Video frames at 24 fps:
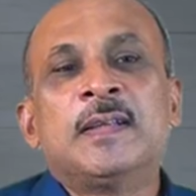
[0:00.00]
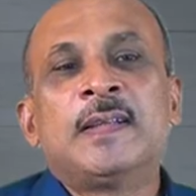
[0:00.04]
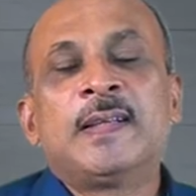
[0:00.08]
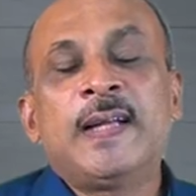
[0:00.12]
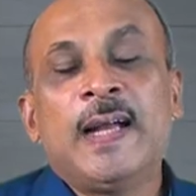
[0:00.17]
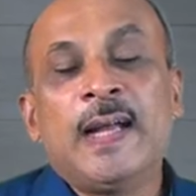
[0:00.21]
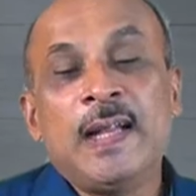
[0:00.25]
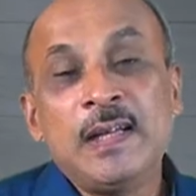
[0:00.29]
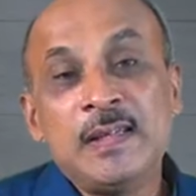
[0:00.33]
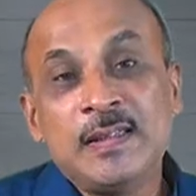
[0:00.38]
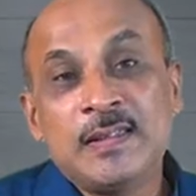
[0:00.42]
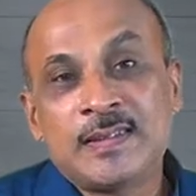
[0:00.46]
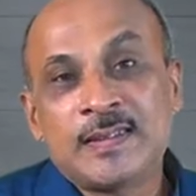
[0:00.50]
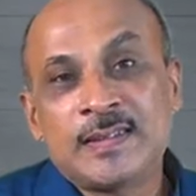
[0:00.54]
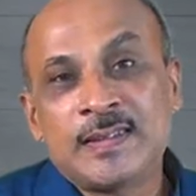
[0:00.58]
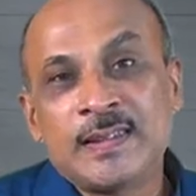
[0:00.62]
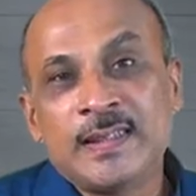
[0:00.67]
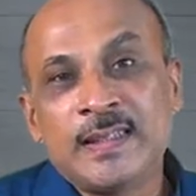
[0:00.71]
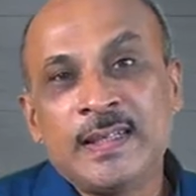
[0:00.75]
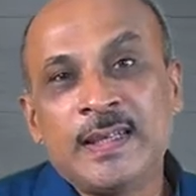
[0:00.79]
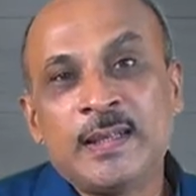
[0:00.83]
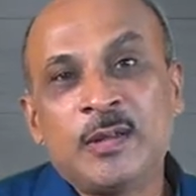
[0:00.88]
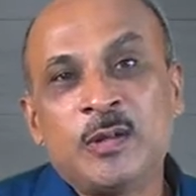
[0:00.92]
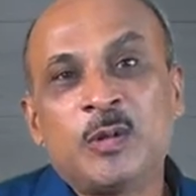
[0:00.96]
tells
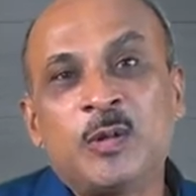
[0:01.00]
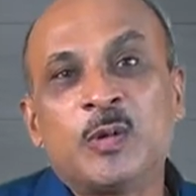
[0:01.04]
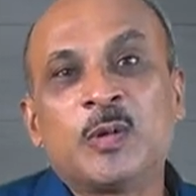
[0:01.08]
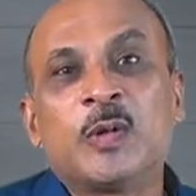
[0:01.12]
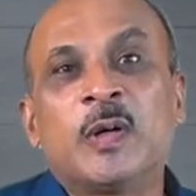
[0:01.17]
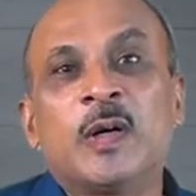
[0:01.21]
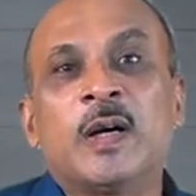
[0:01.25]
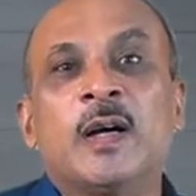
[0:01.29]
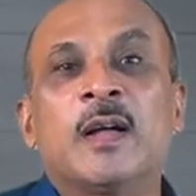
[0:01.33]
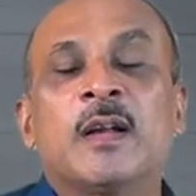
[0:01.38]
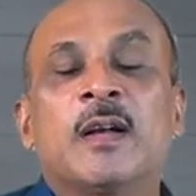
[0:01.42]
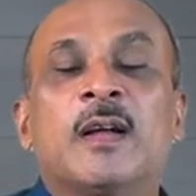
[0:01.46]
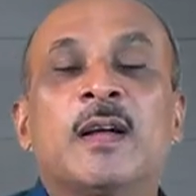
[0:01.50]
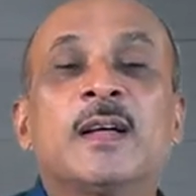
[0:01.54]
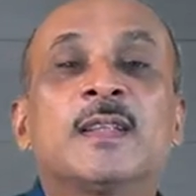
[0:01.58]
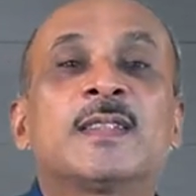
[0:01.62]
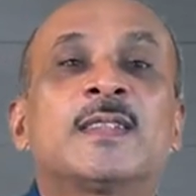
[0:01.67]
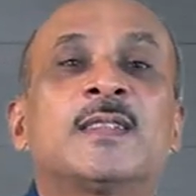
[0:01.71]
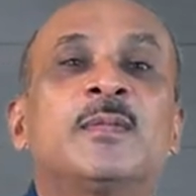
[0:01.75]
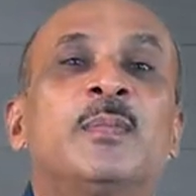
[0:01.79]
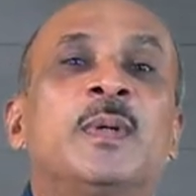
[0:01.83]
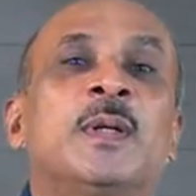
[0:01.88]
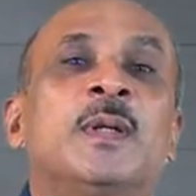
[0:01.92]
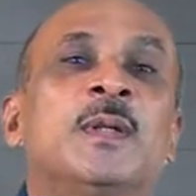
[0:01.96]
it to her
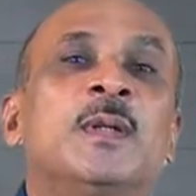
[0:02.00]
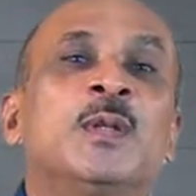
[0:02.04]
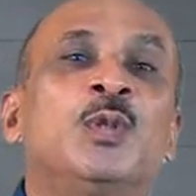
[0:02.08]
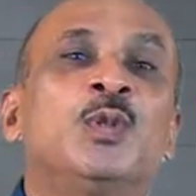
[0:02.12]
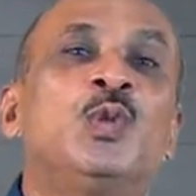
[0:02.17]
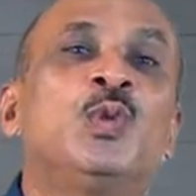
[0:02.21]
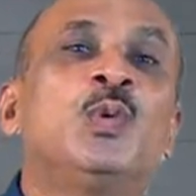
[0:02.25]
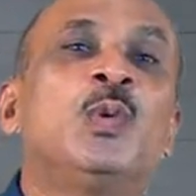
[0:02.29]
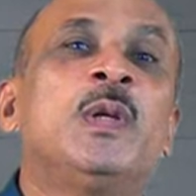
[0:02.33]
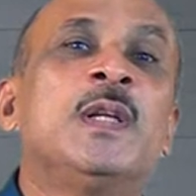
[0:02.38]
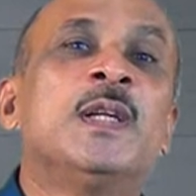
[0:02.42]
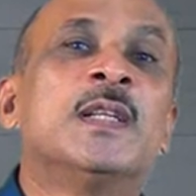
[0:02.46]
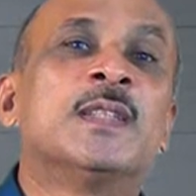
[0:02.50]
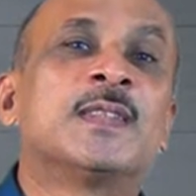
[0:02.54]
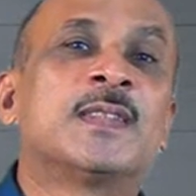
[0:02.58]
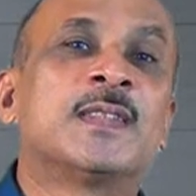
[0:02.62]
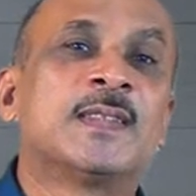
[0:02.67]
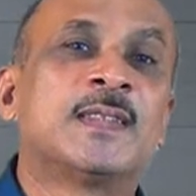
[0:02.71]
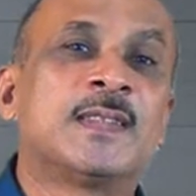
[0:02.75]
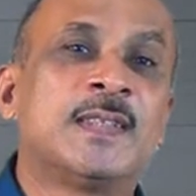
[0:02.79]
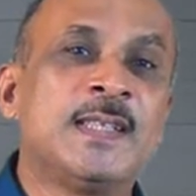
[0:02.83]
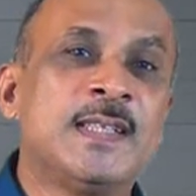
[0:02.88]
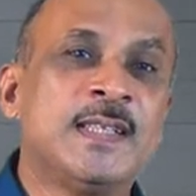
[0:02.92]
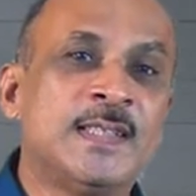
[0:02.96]
husband Julius
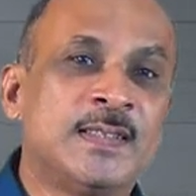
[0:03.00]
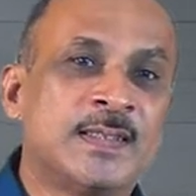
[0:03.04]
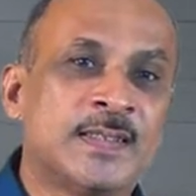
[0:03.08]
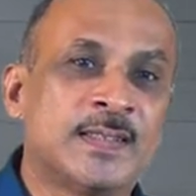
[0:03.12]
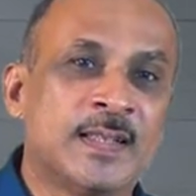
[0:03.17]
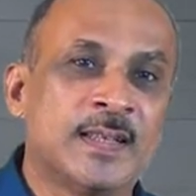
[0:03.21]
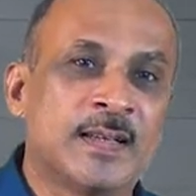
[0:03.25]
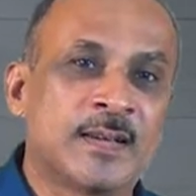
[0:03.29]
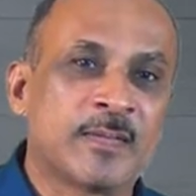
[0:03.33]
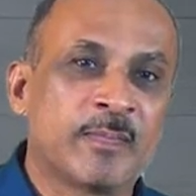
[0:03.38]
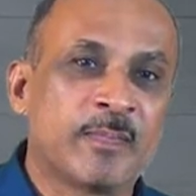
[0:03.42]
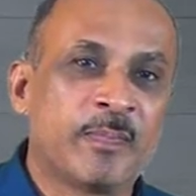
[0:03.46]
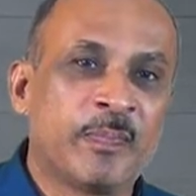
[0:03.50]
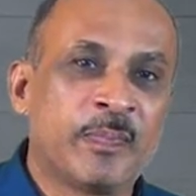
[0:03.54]
Caesar.